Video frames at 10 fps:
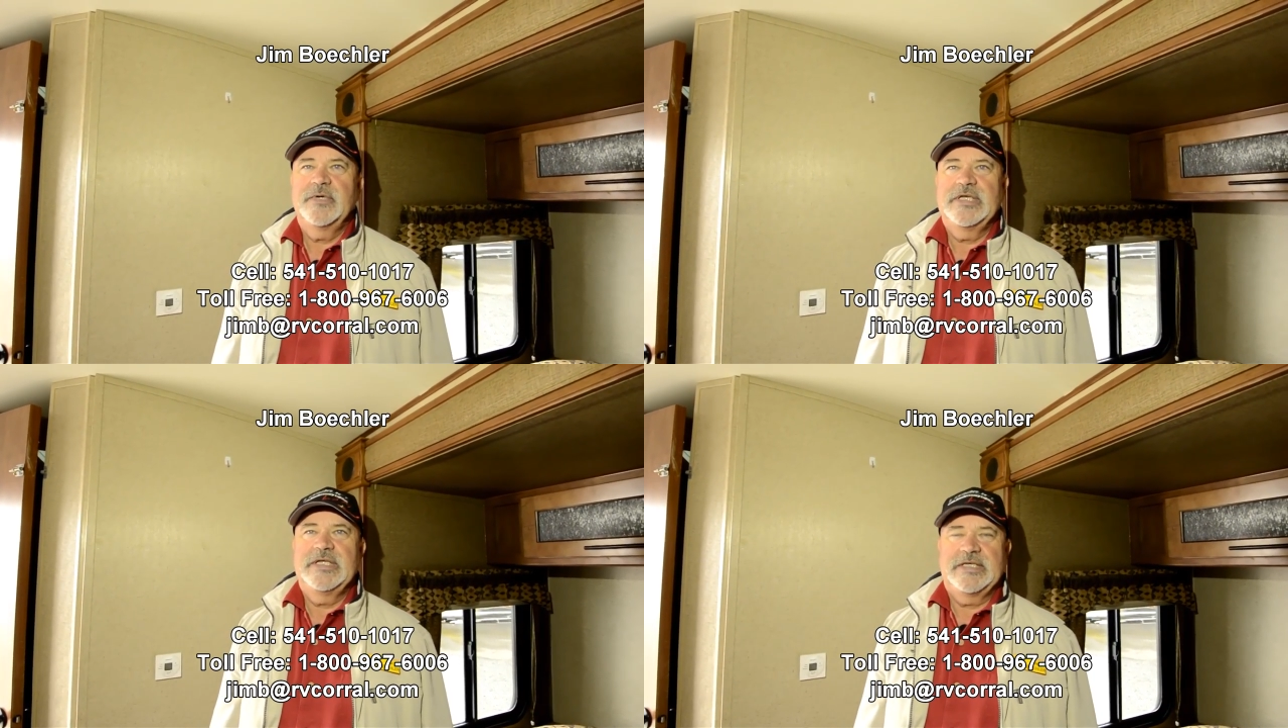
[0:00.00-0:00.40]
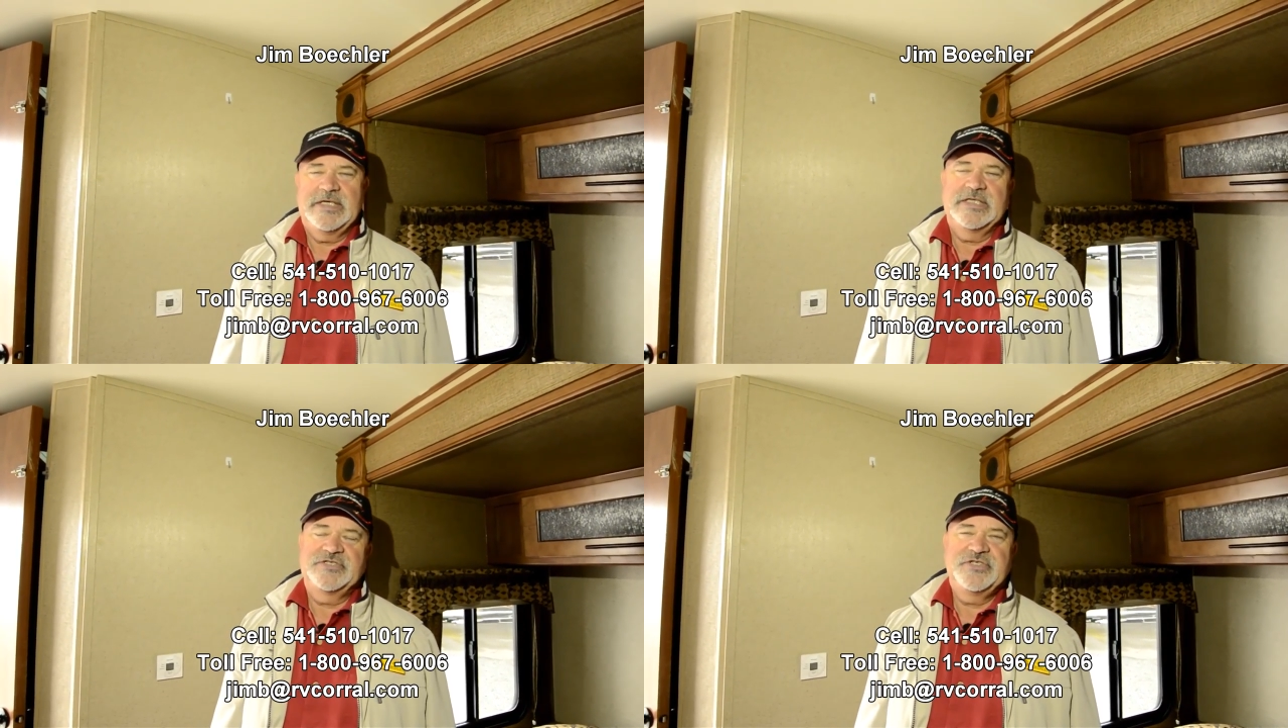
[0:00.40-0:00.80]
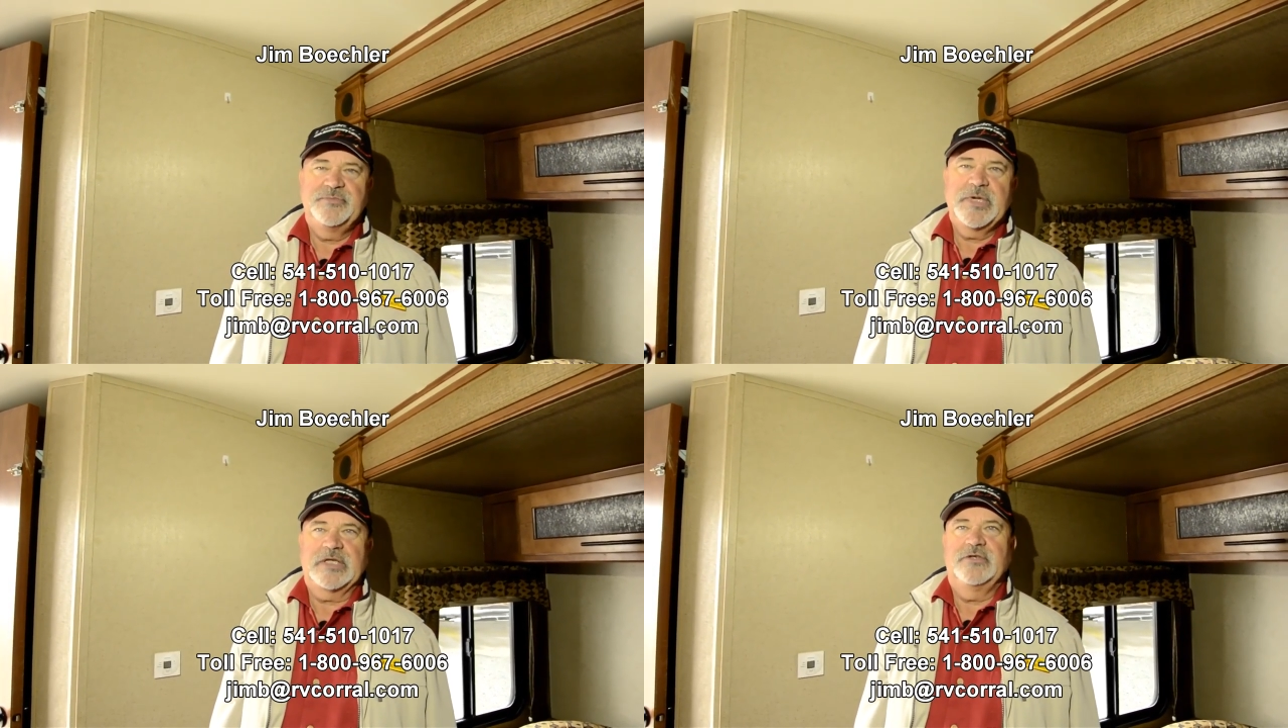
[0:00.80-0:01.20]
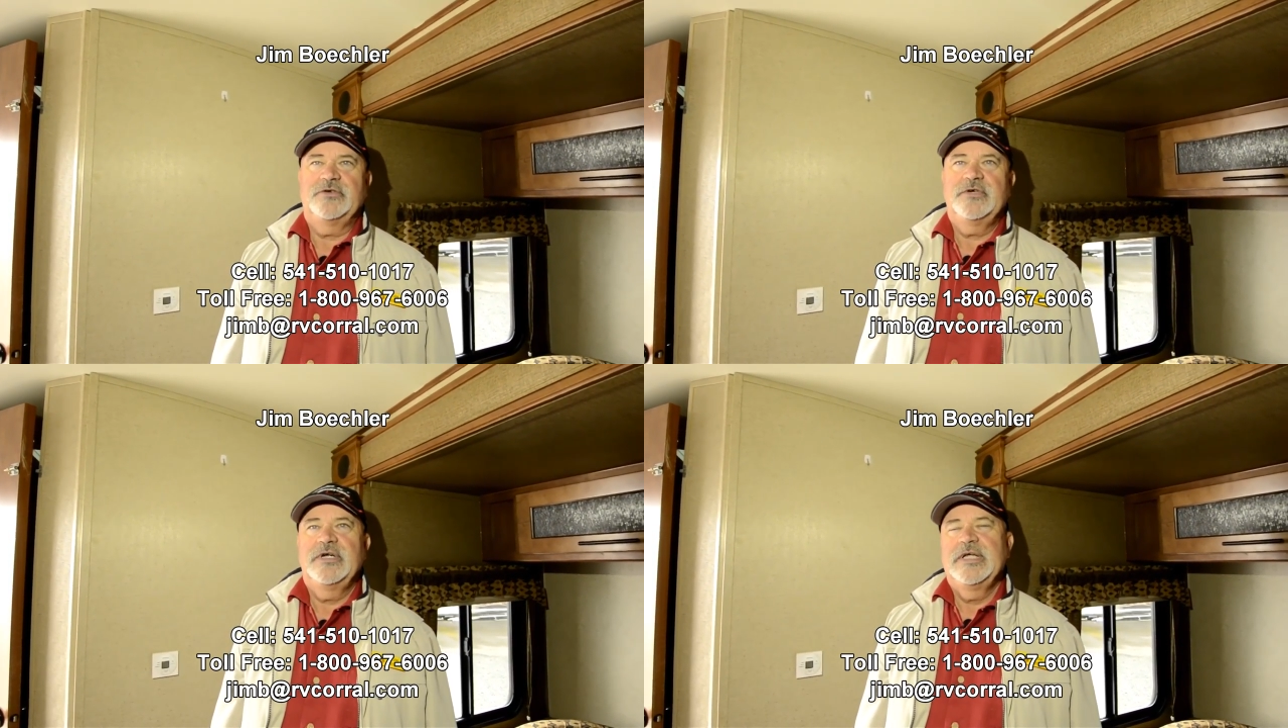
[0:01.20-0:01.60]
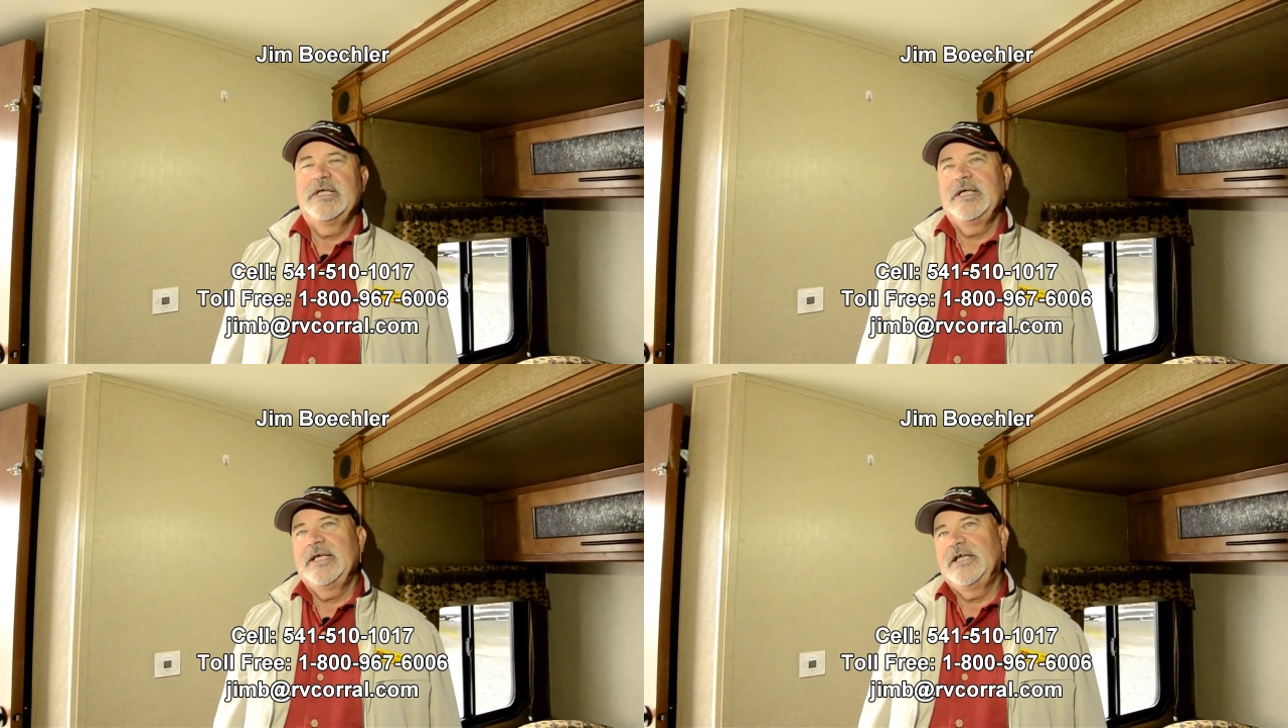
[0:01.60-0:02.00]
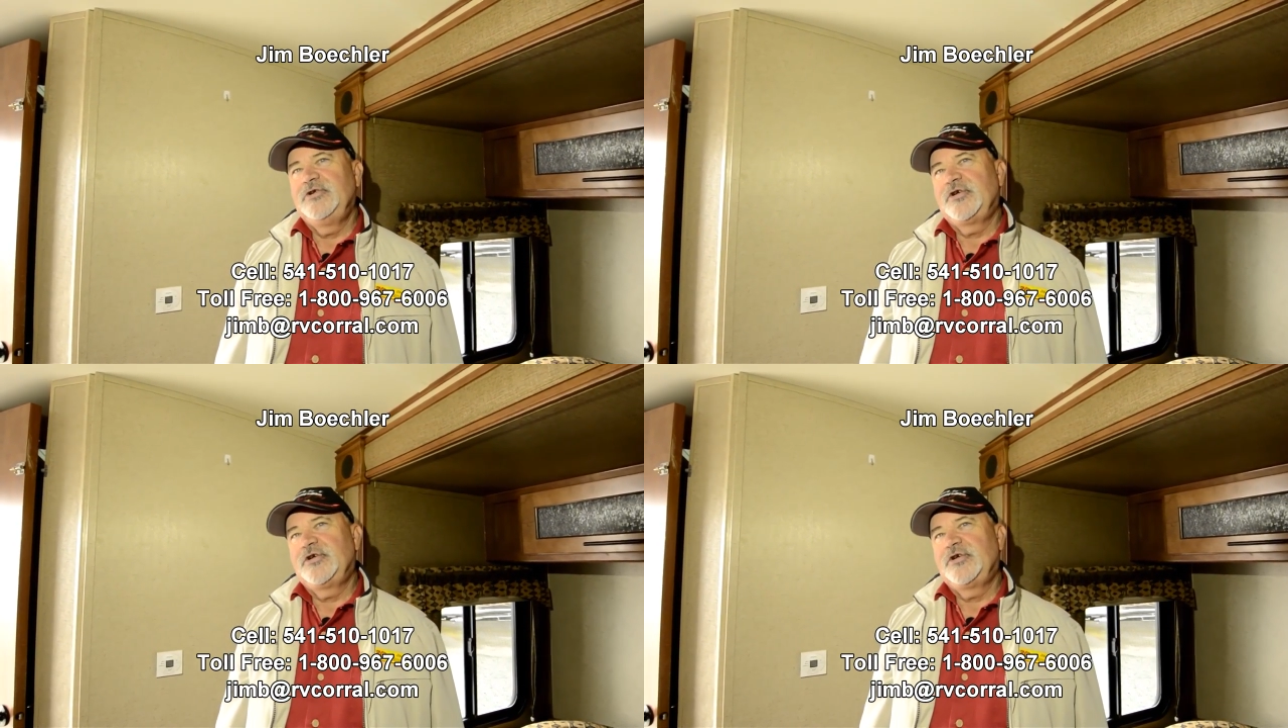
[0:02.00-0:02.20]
My, again, it's Jim Beckler, and